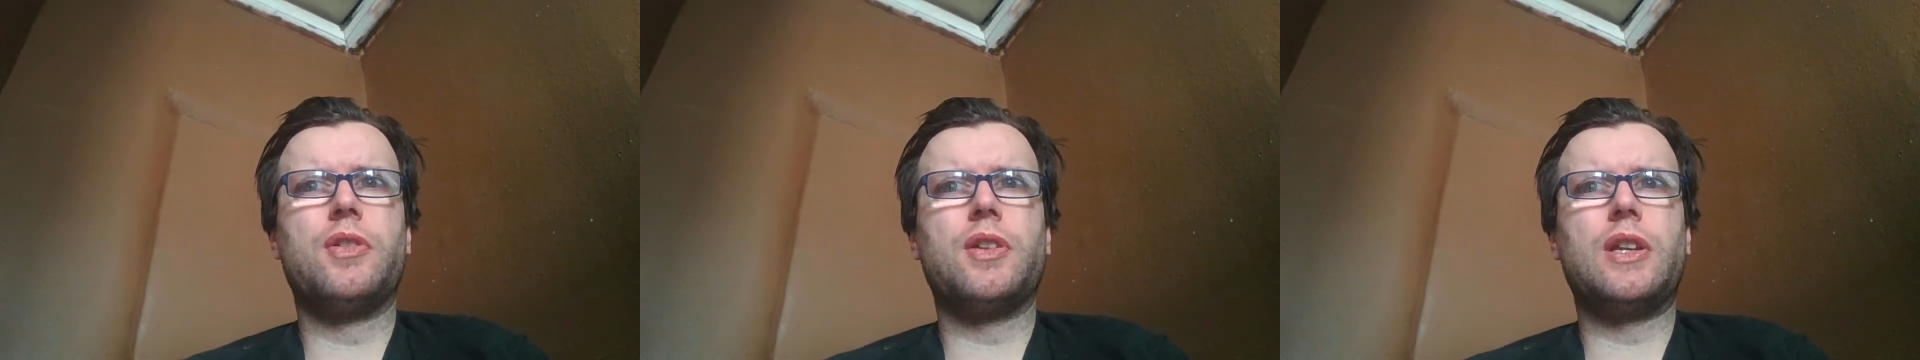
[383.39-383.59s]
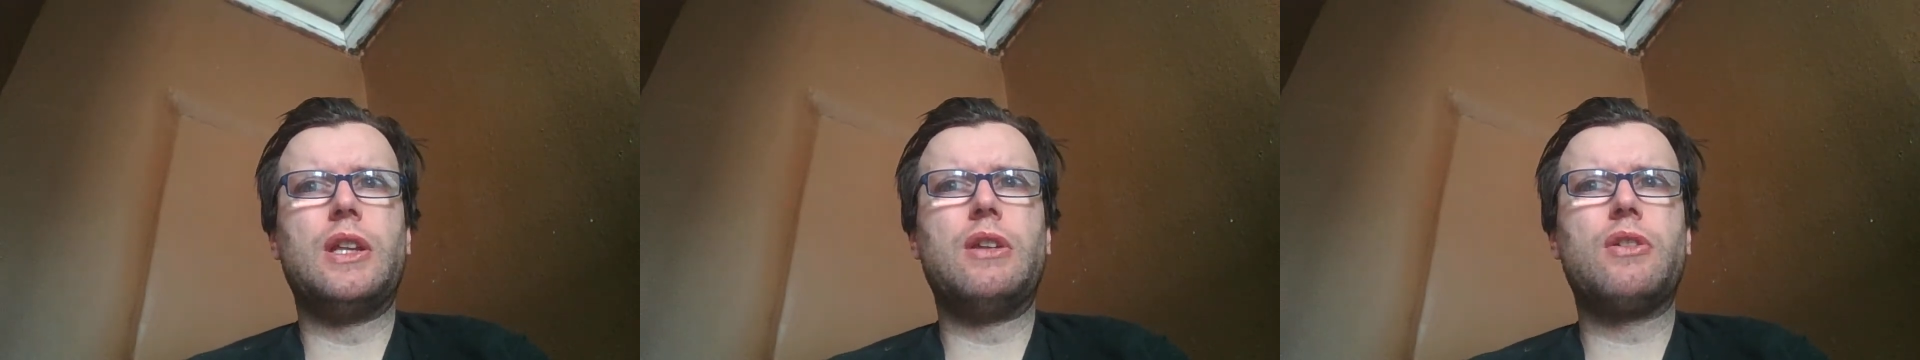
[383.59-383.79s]

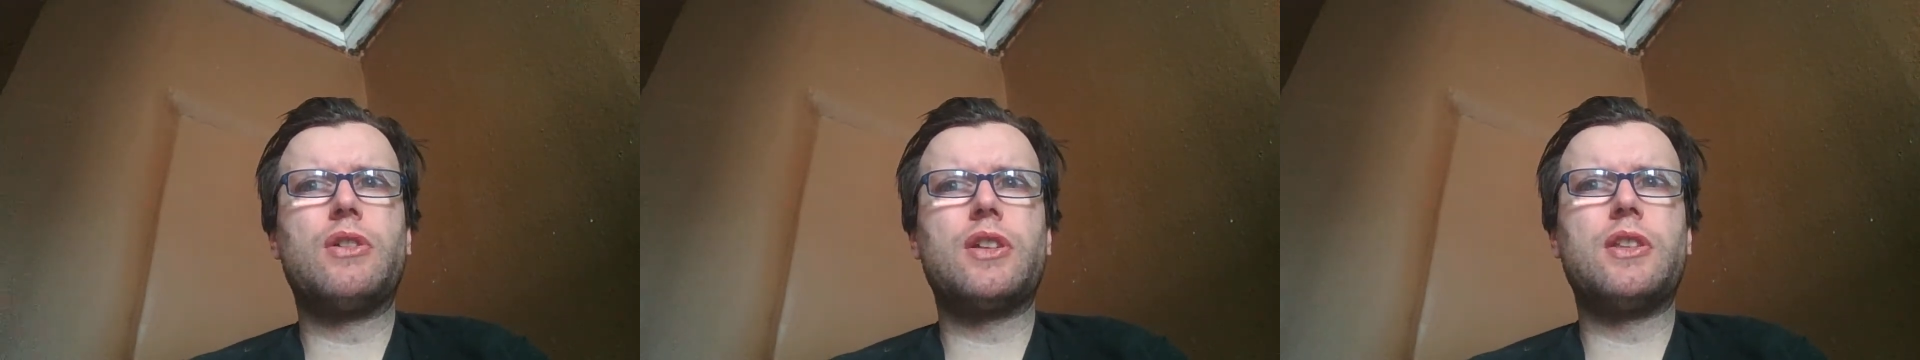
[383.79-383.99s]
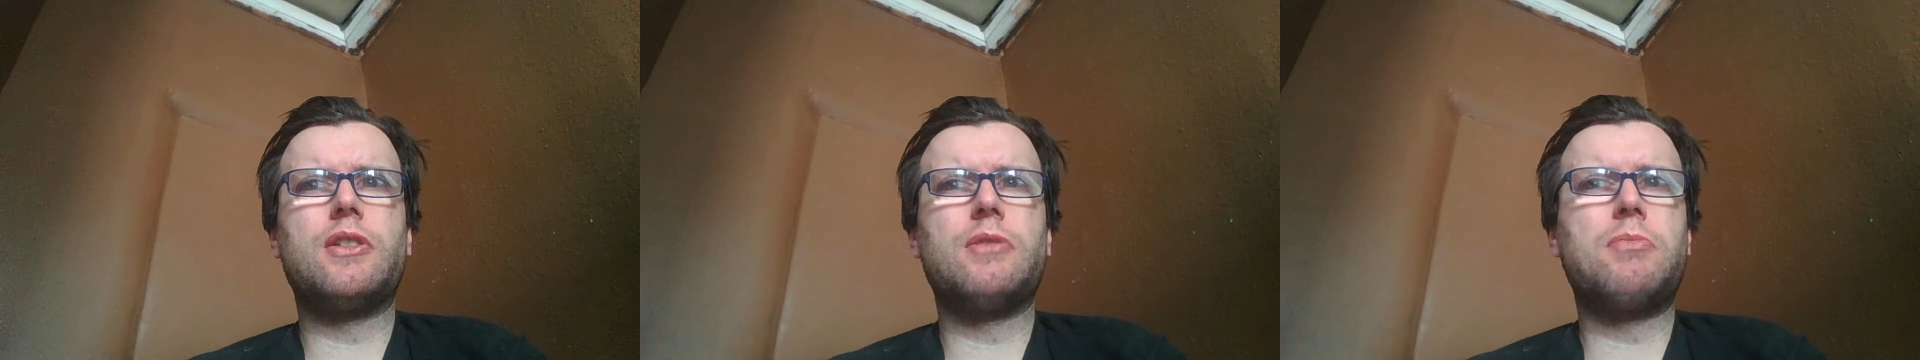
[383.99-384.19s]
you look
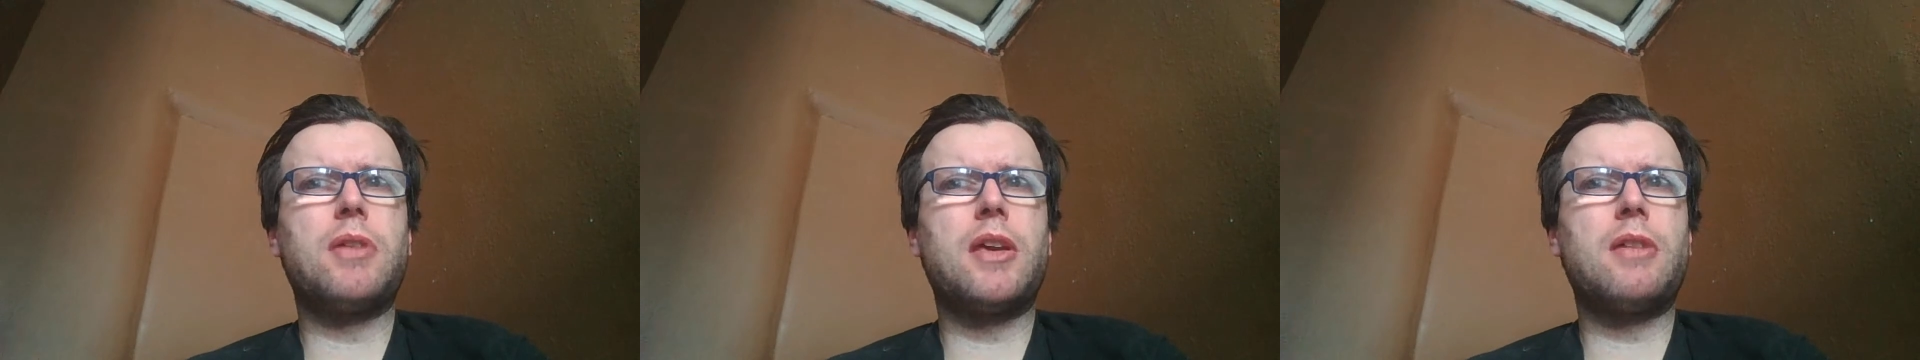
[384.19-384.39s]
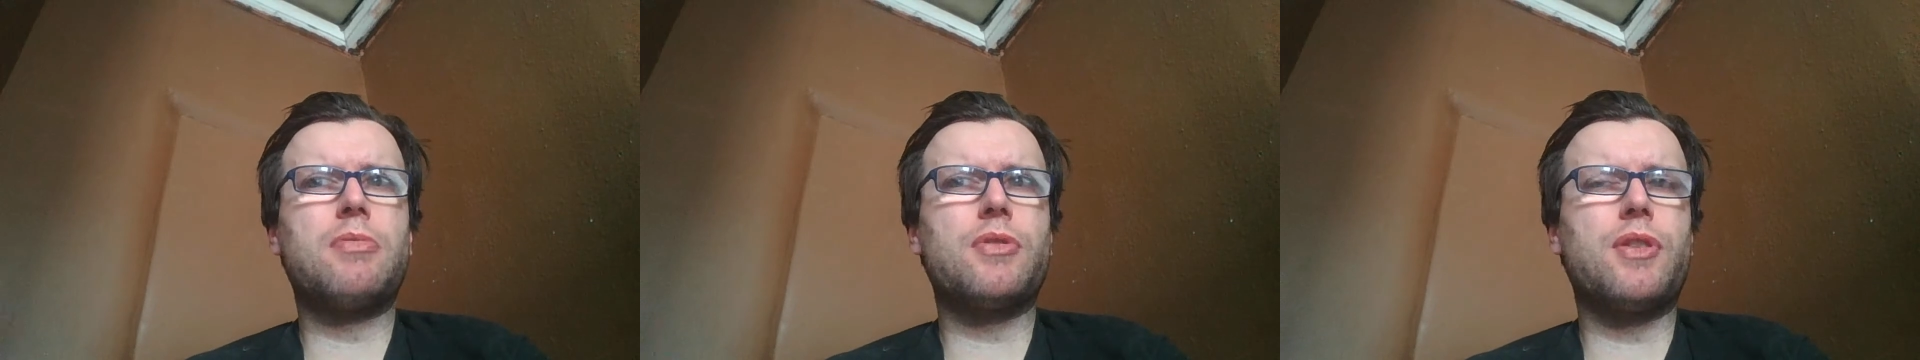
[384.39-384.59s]
at the
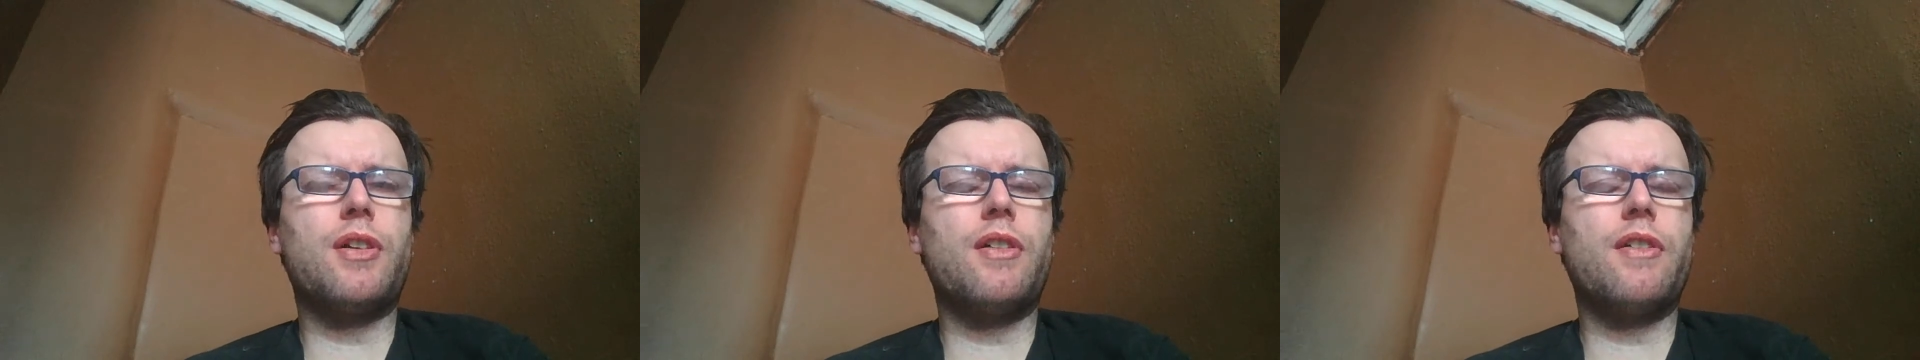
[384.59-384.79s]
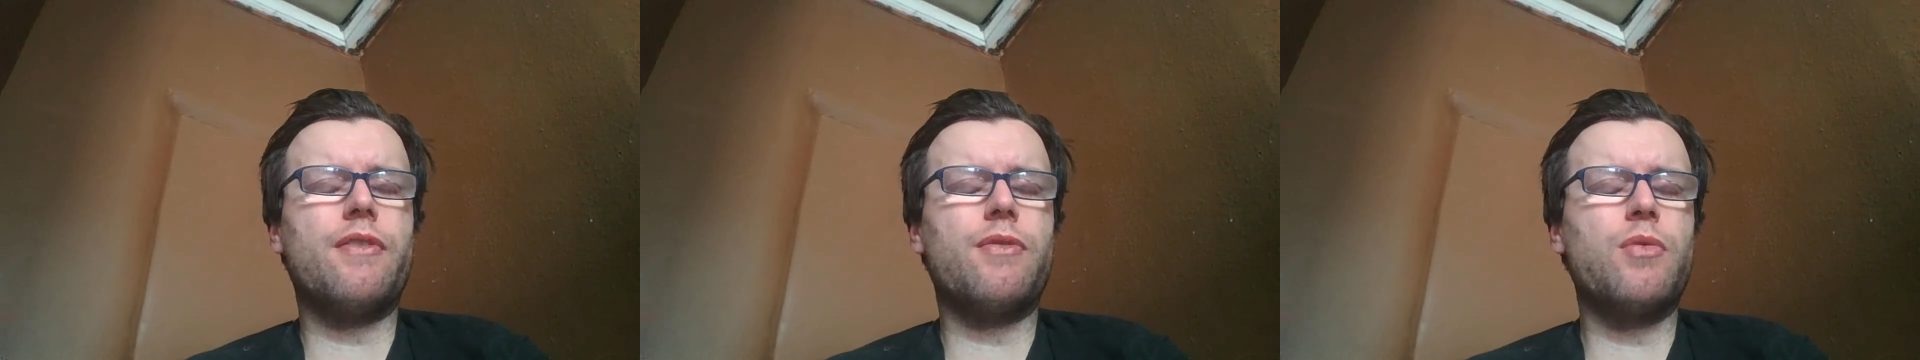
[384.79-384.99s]
people that
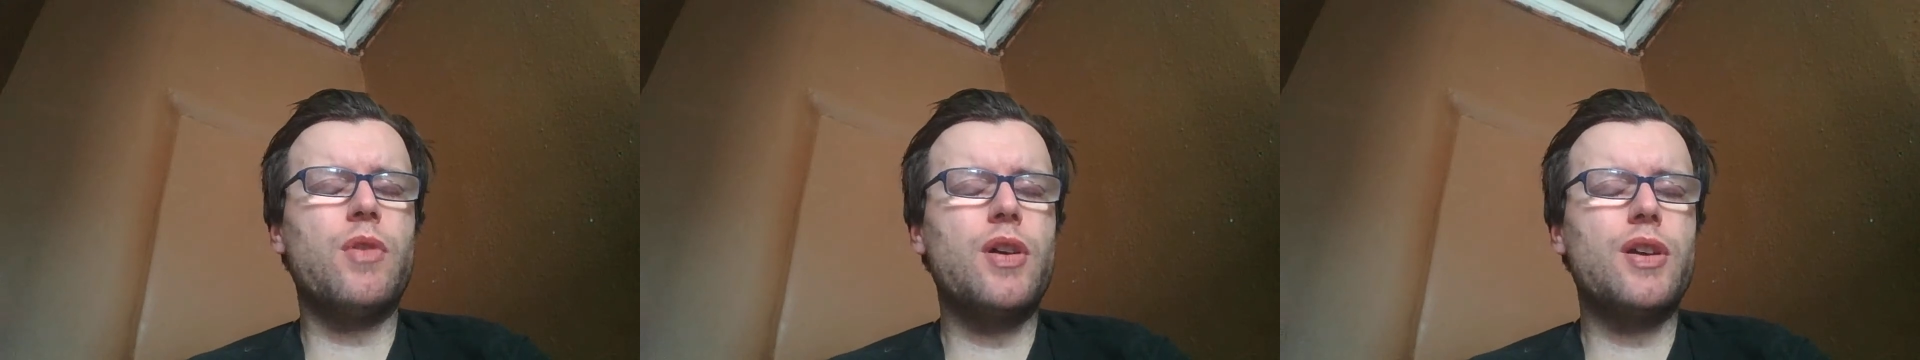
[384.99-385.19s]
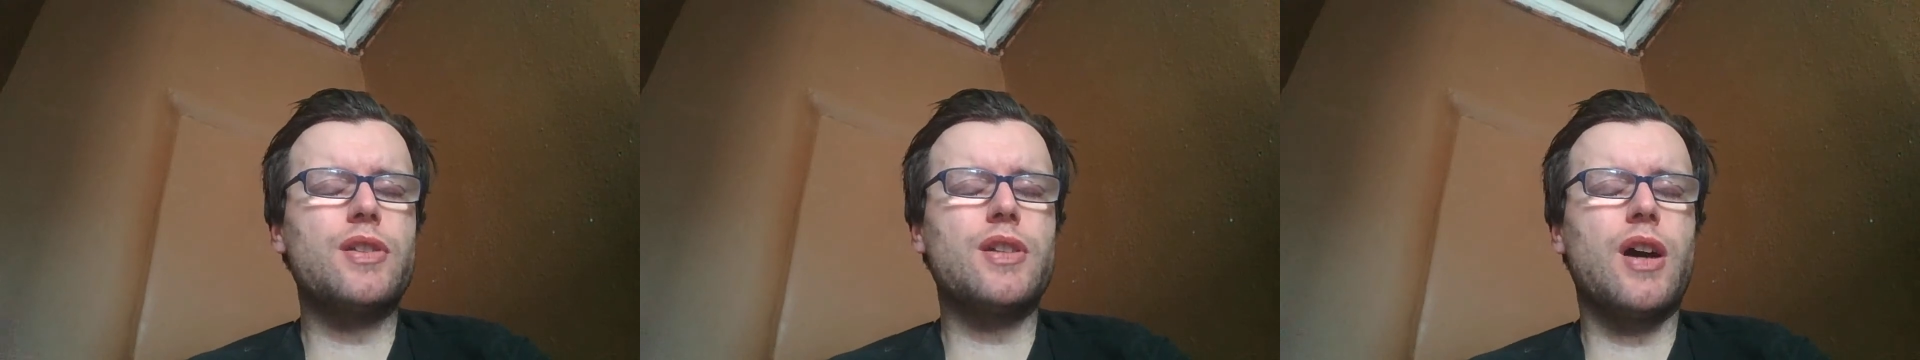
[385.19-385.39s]
have
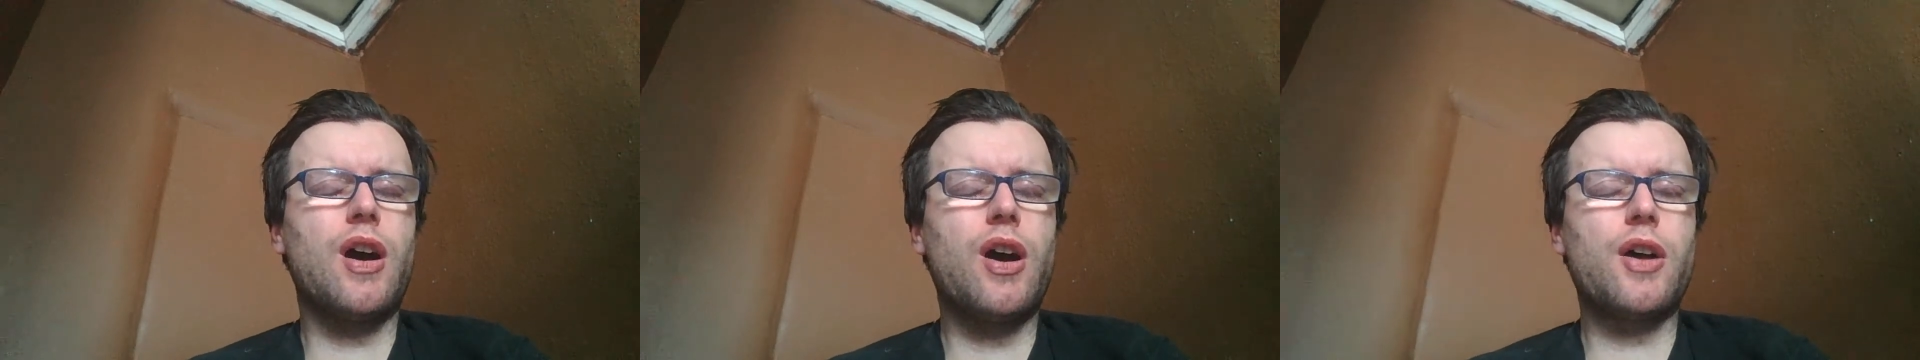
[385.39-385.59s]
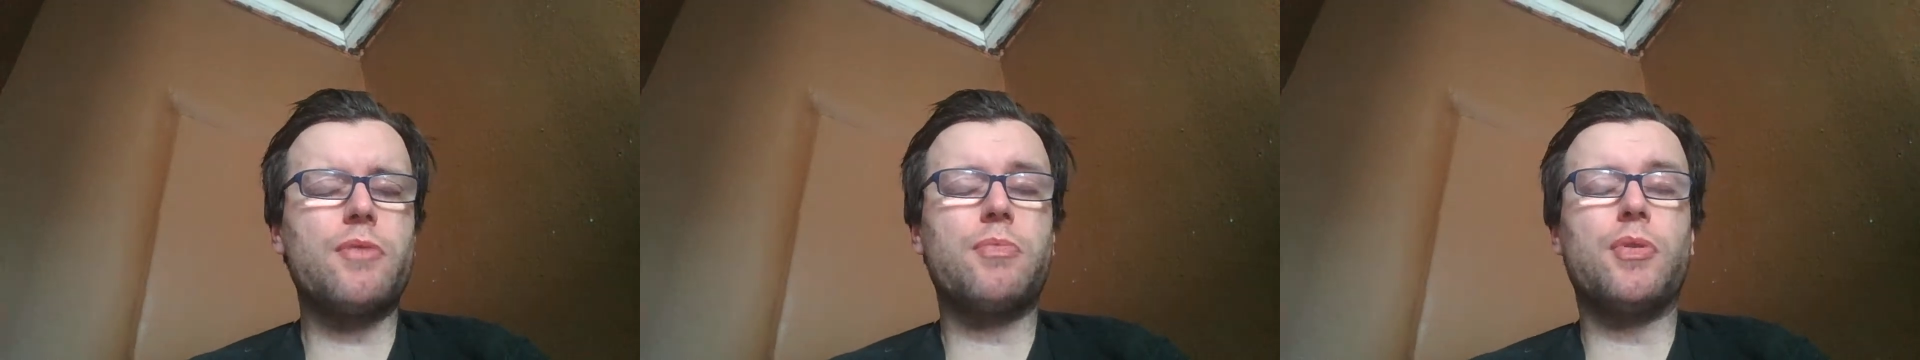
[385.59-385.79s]
worked hard,